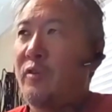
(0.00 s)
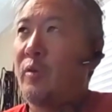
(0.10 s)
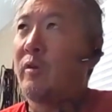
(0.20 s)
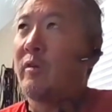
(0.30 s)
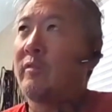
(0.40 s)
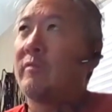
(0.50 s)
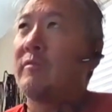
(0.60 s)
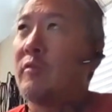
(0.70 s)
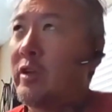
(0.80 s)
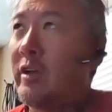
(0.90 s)
you are
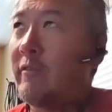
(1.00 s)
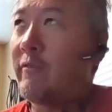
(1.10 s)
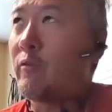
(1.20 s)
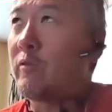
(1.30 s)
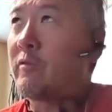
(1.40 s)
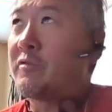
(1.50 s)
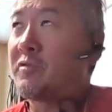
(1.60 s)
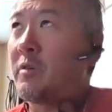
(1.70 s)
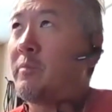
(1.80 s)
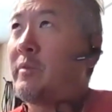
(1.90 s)
looking for
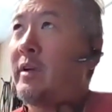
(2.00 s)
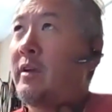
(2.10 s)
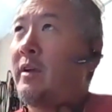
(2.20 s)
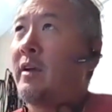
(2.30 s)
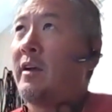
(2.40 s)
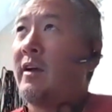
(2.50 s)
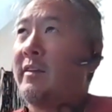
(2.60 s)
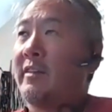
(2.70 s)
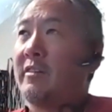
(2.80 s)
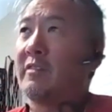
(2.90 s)
something
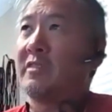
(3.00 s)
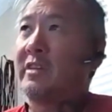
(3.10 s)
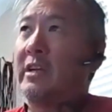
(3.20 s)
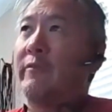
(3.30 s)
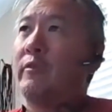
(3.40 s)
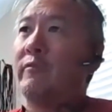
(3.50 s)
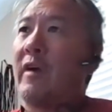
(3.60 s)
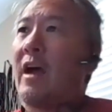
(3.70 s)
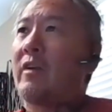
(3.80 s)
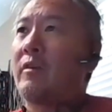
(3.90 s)
that doesn't give you
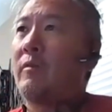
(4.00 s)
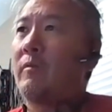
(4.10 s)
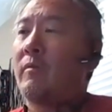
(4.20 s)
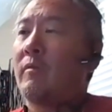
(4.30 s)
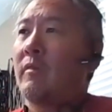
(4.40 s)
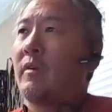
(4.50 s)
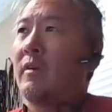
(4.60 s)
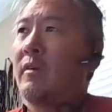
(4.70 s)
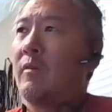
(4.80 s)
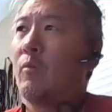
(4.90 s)
value,
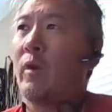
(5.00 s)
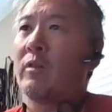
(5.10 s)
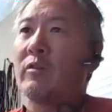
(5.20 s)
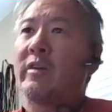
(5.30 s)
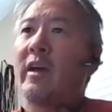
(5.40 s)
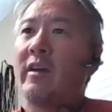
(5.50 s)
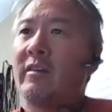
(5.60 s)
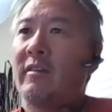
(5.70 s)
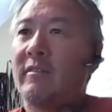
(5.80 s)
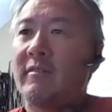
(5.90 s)
why look at
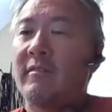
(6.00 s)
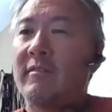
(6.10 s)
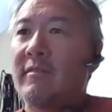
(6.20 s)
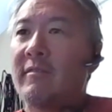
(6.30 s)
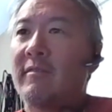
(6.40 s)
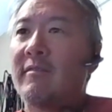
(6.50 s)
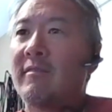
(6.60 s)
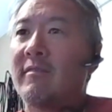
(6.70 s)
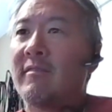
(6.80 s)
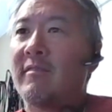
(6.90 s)
it?
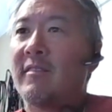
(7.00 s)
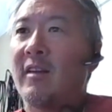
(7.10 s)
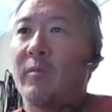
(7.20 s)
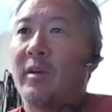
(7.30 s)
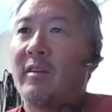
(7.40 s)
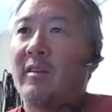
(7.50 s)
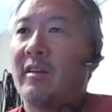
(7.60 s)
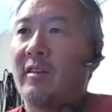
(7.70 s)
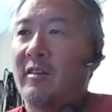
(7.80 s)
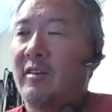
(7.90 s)
I mean,
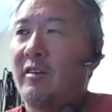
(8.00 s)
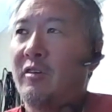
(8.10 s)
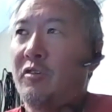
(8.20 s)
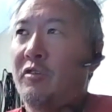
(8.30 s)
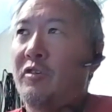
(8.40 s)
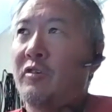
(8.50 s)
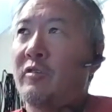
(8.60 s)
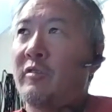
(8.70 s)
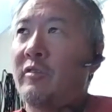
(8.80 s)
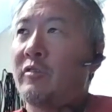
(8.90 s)

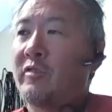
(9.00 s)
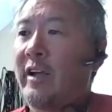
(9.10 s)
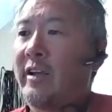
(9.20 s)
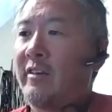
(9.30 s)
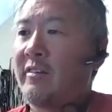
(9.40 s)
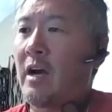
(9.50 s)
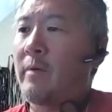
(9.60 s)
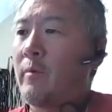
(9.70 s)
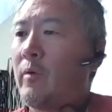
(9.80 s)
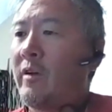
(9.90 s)
you're taking
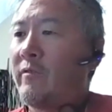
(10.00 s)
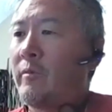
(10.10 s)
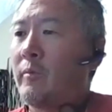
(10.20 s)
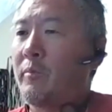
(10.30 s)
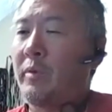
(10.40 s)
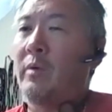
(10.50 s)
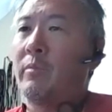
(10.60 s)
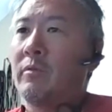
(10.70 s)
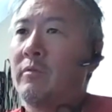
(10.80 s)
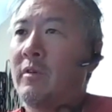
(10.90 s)
time away from your
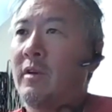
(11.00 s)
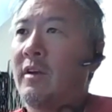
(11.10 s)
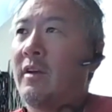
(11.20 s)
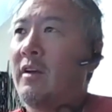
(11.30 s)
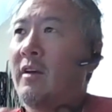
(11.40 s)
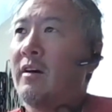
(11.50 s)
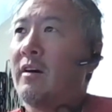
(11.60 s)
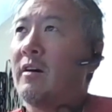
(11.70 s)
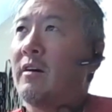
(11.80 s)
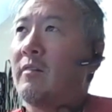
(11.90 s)
people.
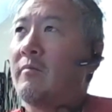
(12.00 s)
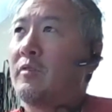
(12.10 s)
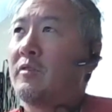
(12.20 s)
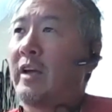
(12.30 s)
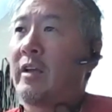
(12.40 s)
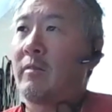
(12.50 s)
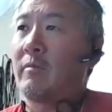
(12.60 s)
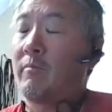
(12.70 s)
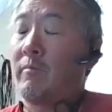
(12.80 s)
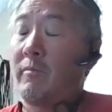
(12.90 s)
You're
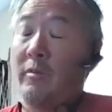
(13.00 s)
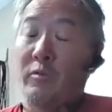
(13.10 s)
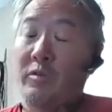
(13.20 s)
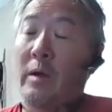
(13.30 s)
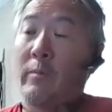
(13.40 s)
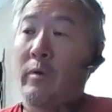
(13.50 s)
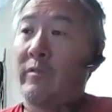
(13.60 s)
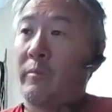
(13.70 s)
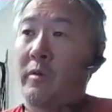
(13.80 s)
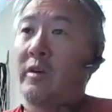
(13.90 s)
taking time away
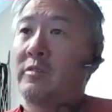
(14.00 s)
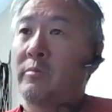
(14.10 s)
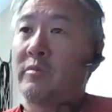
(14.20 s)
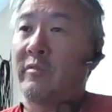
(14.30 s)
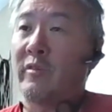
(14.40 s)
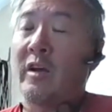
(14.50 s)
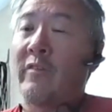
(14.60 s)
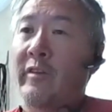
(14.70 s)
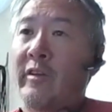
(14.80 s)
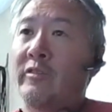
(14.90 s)
from customers if they're having